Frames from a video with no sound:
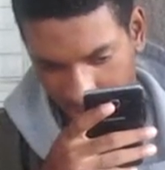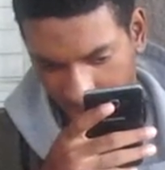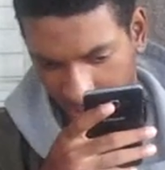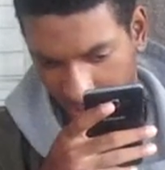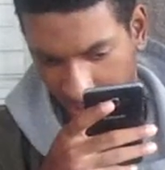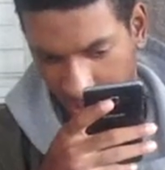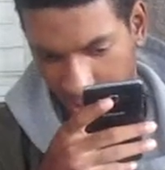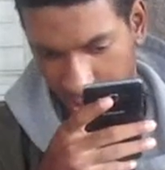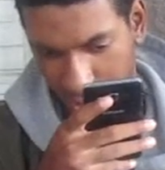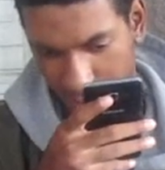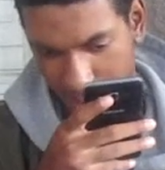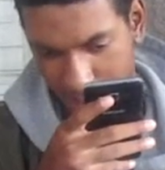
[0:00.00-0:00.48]

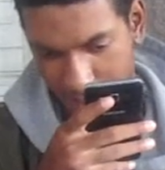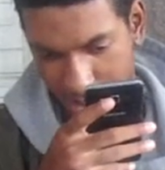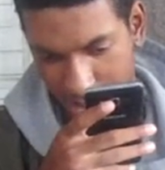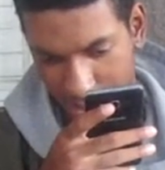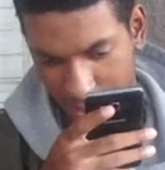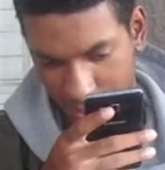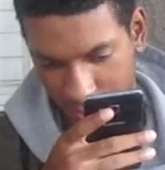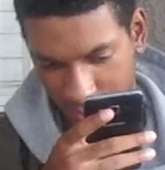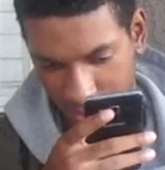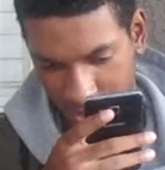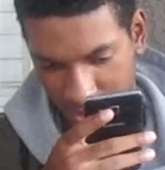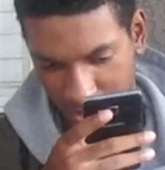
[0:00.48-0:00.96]
get a
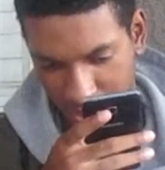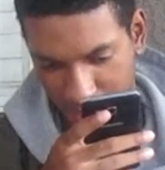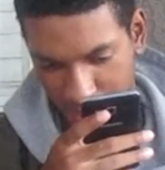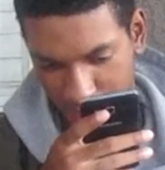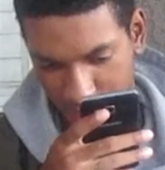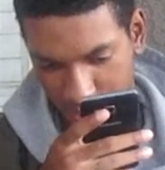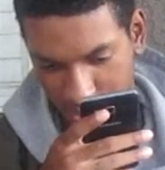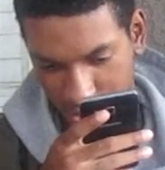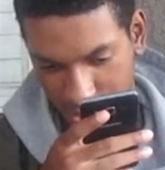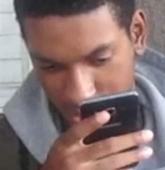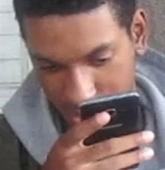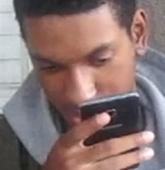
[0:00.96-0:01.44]
better
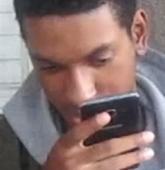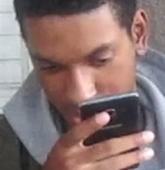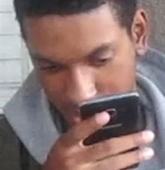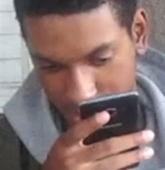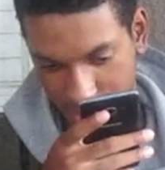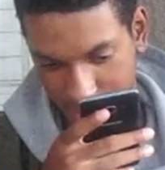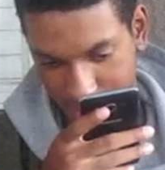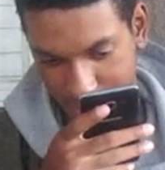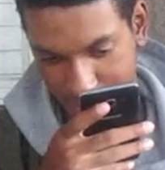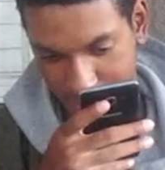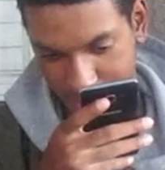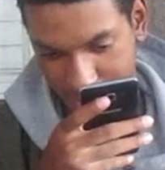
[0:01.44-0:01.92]
camera,
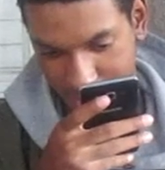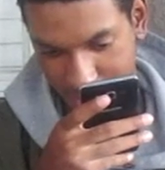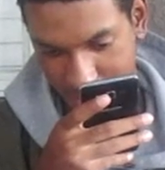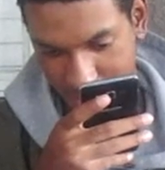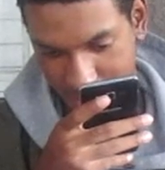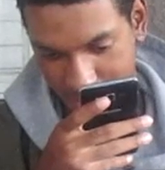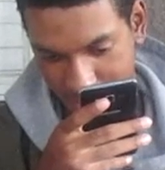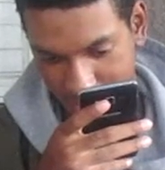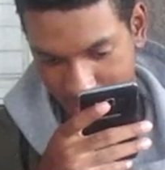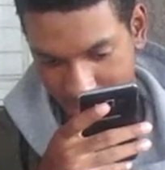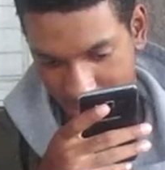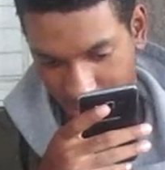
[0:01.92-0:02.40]
get a better
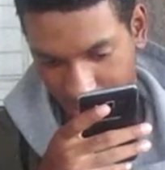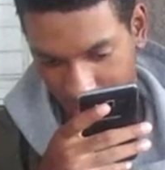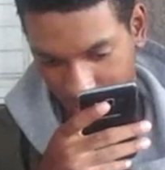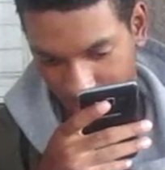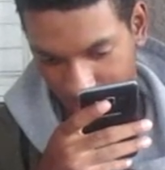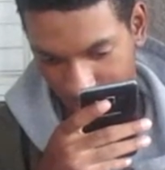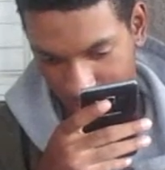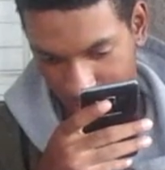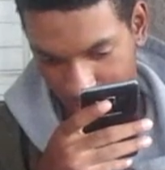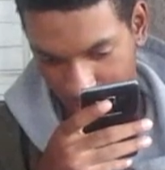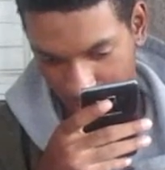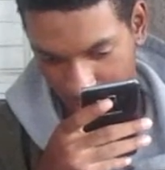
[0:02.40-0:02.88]

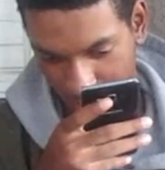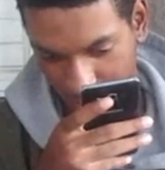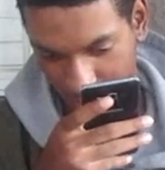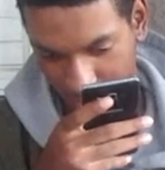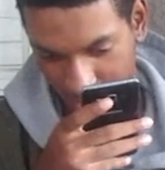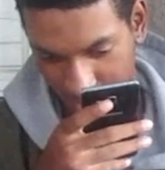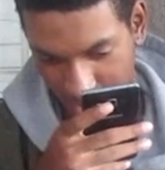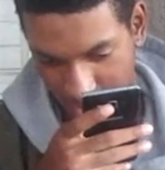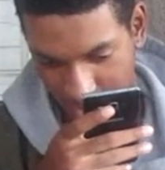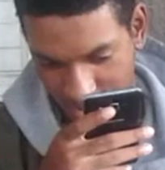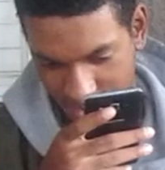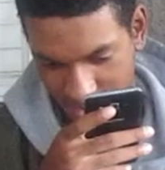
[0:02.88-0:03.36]
background,
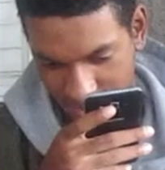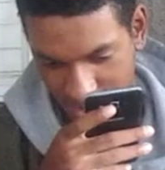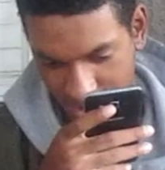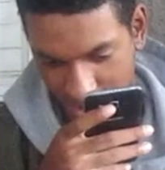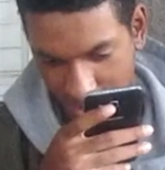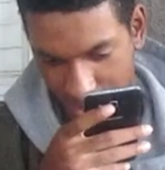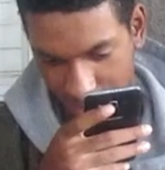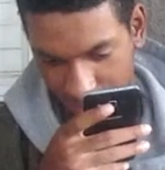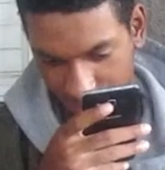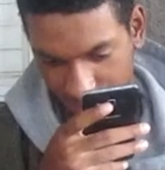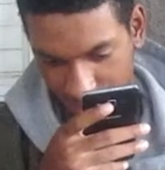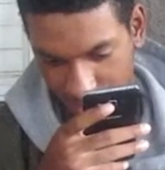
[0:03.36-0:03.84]

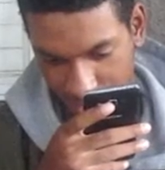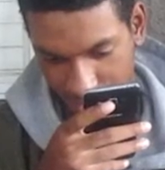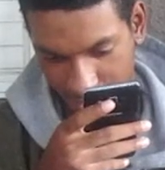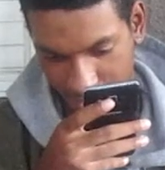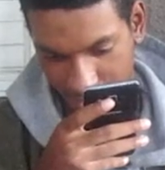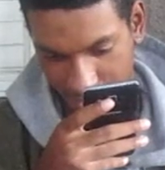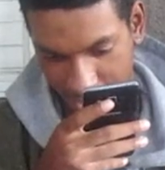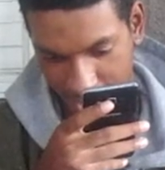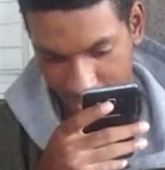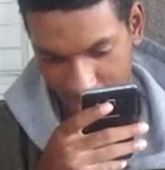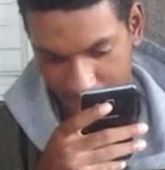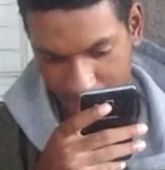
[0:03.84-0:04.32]
and learn
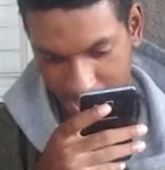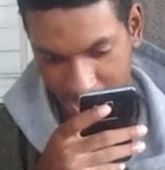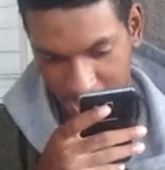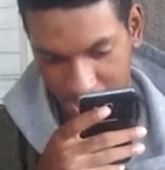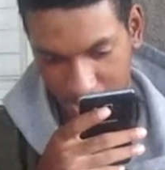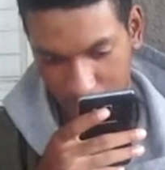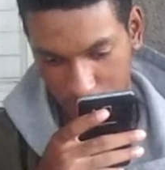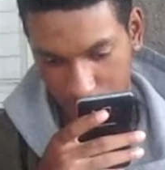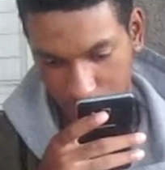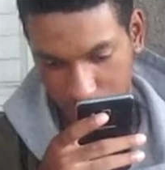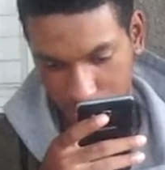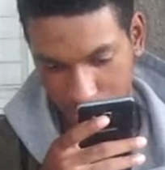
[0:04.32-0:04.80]
how to make
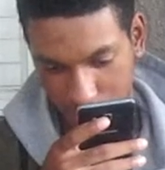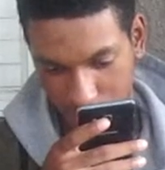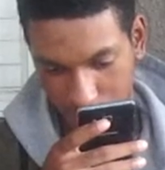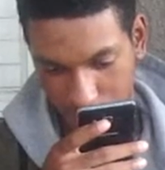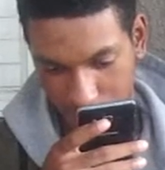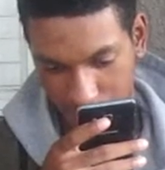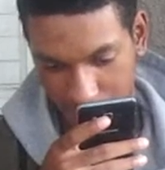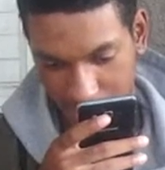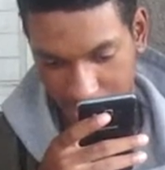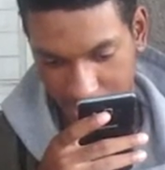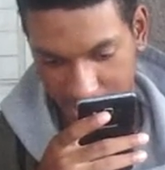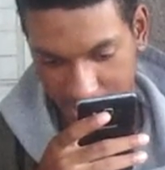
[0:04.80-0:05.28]

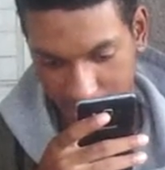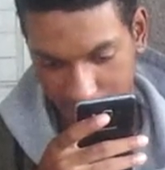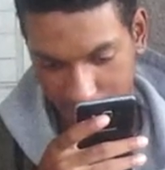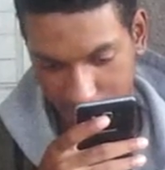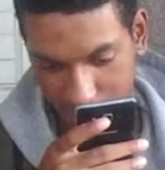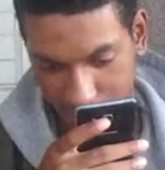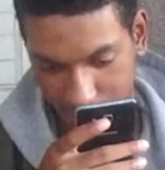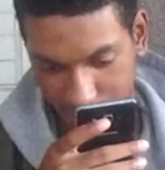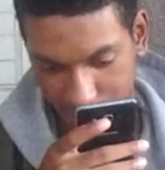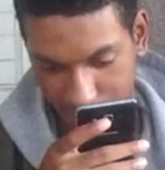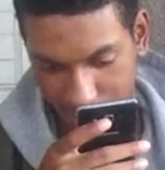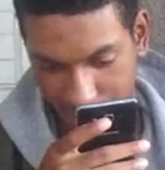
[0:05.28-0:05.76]
YouTube
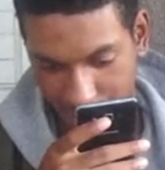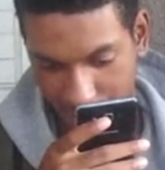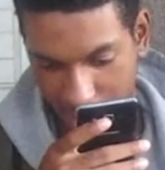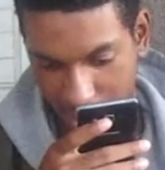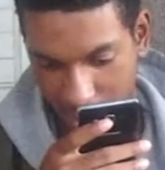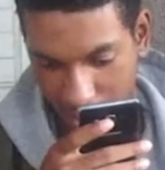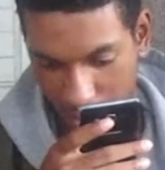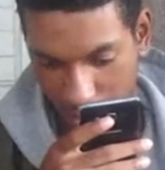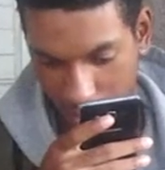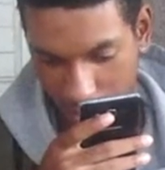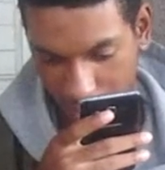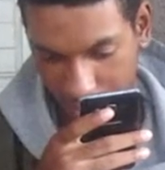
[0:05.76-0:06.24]
videos.
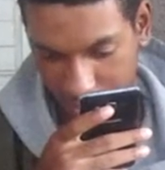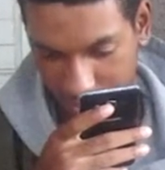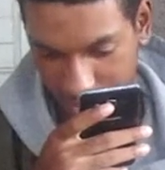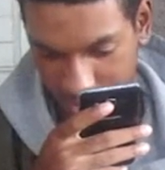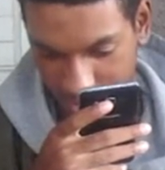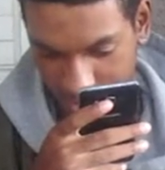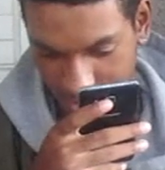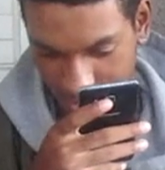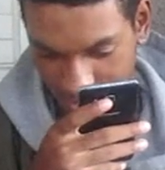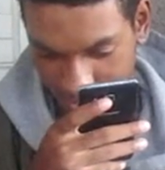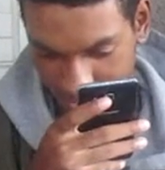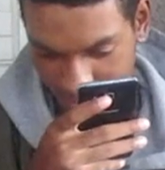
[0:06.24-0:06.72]
There are
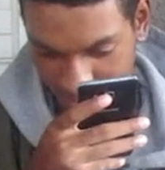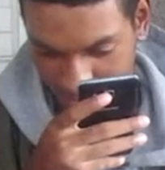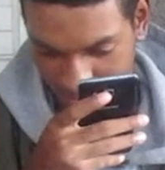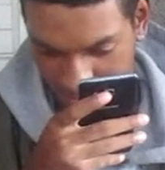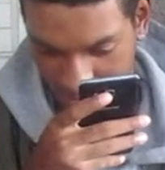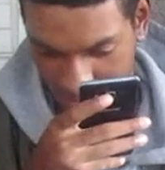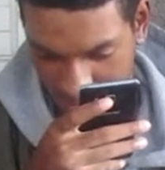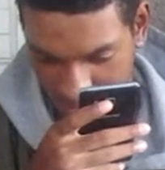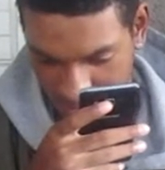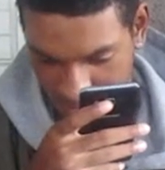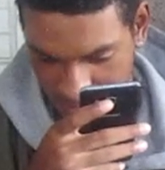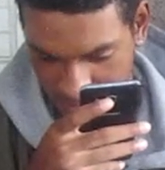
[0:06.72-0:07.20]
tons
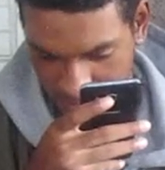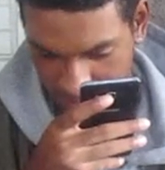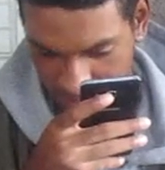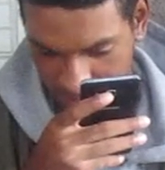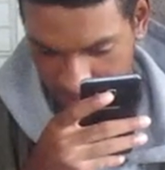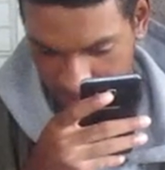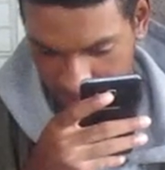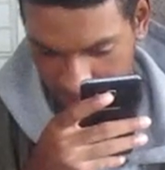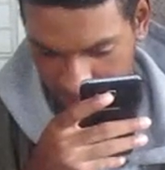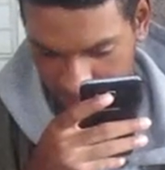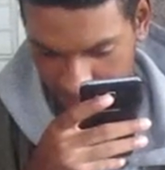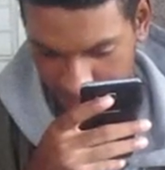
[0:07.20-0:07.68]

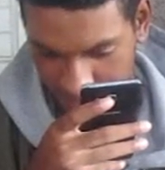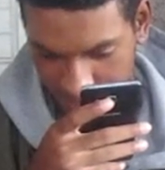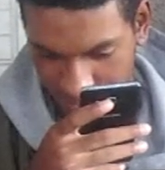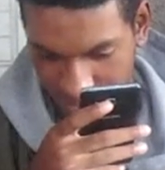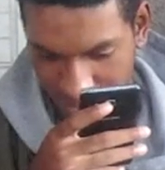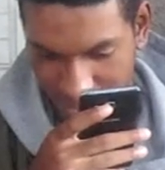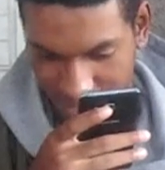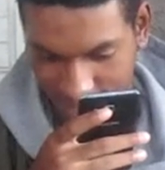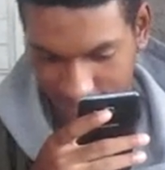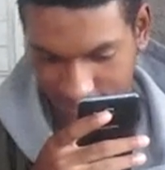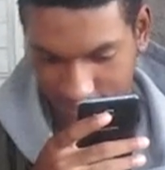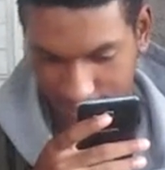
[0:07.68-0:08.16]
of
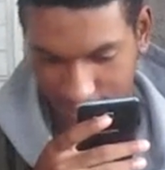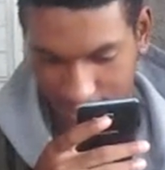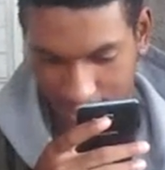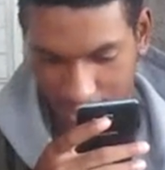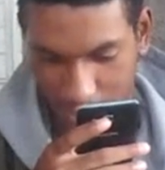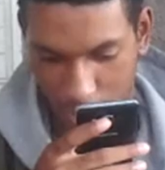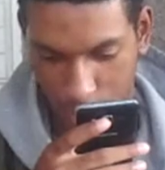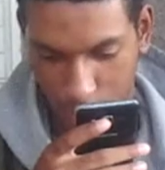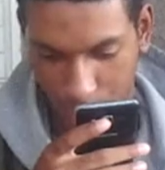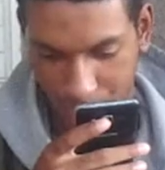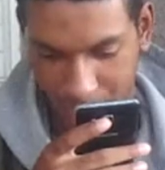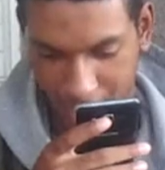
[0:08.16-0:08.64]
classes
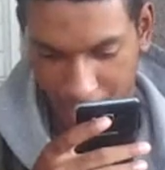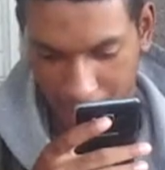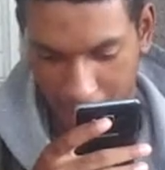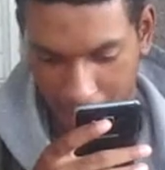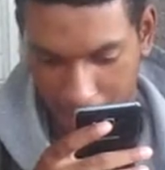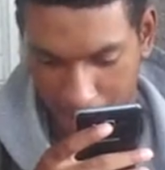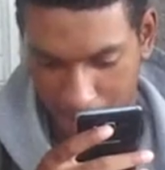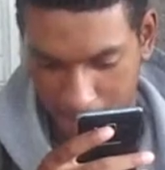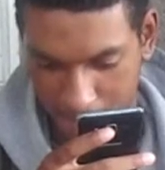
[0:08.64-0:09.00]
out there.